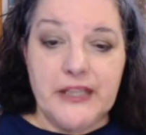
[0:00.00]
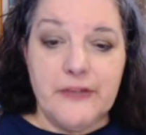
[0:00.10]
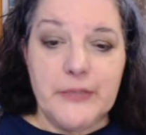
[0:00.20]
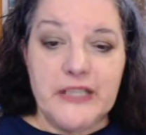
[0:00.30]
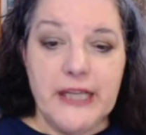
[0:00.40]

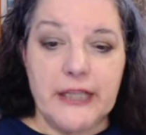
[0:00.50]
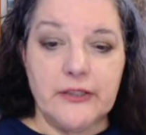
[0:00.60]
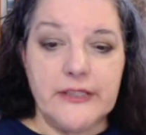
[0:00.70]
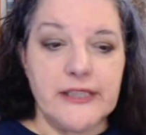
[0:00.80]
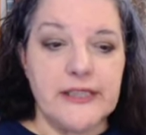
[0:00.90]
you've
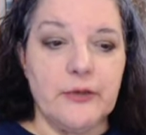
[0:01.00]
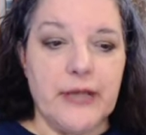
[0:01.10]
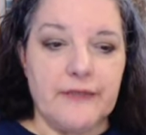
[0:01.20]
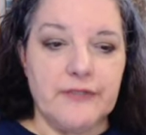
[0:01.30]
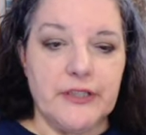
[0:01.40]
meticulously
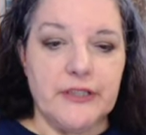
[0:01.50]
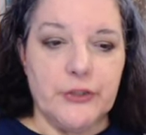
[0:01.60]
crafted